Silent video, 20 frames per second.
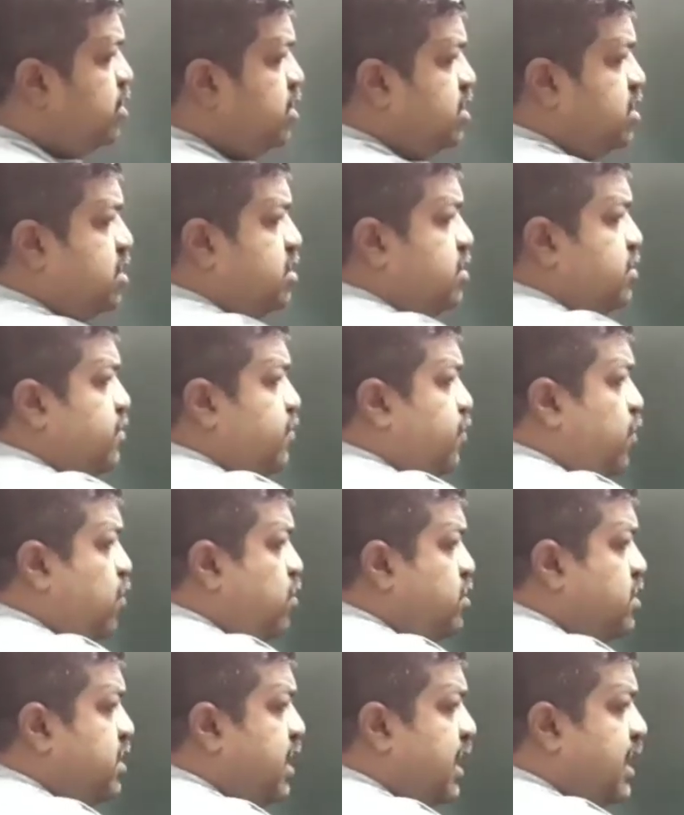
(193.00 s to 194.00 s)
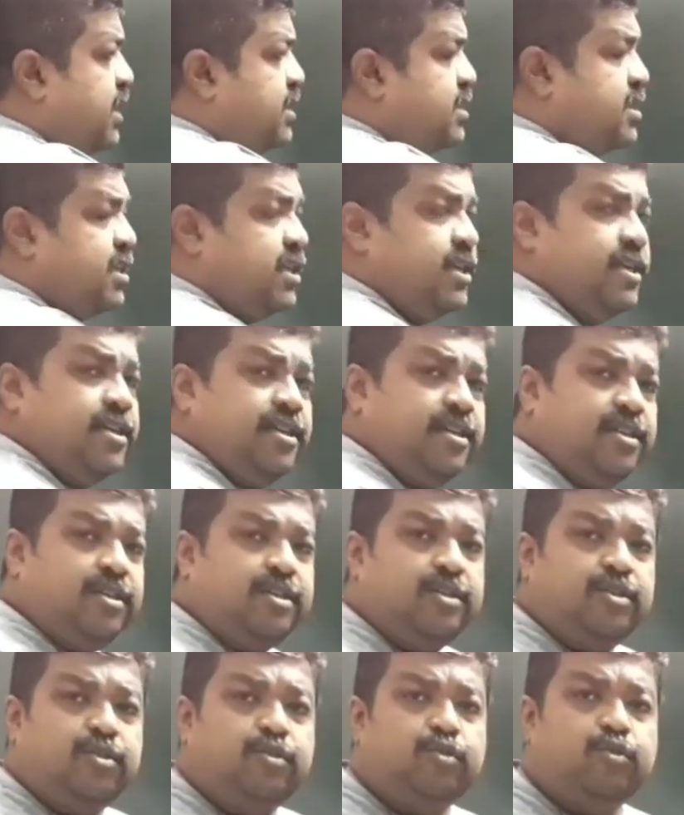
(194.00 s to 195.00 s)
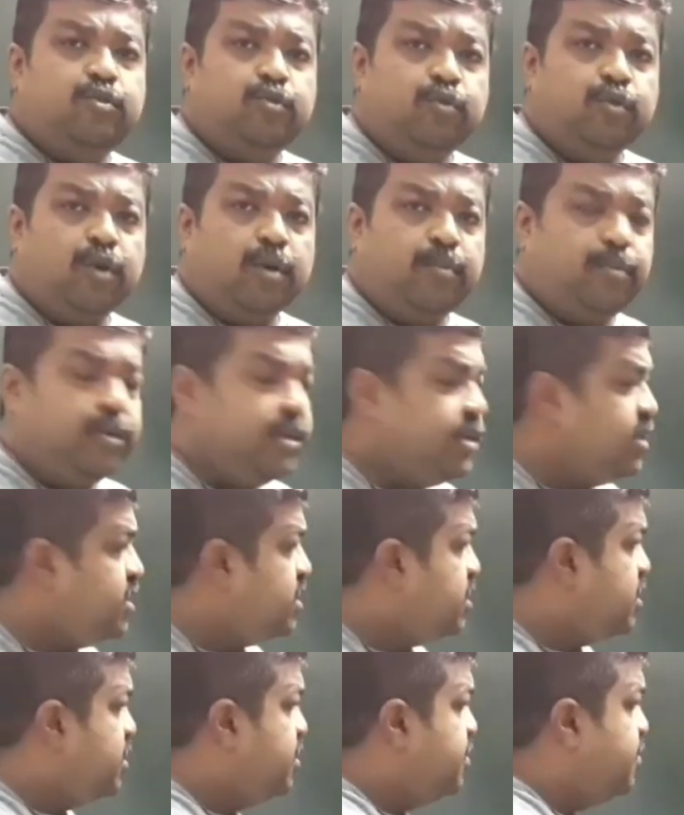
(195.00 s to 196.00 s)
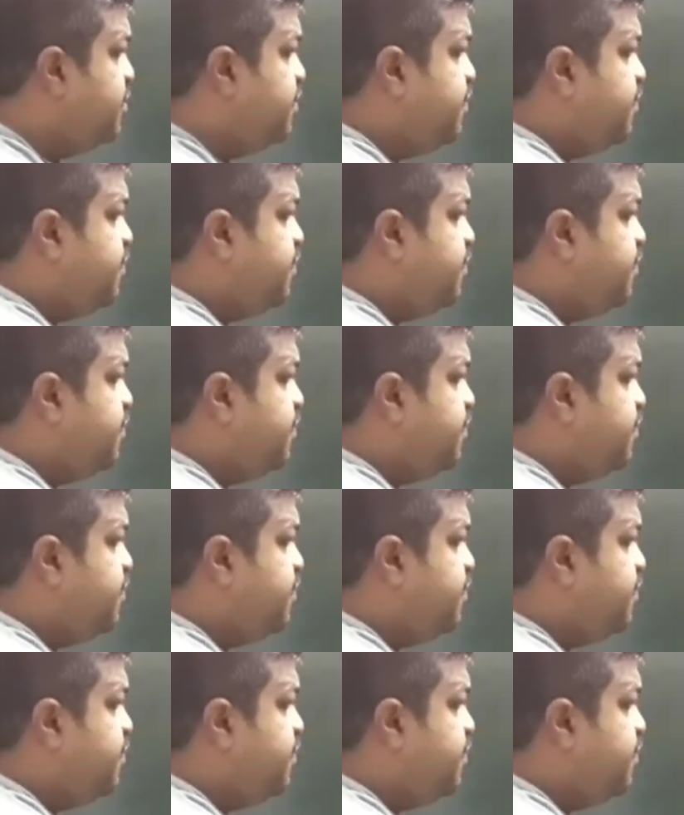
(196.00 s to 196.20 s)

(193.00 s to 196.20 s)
this force has two components,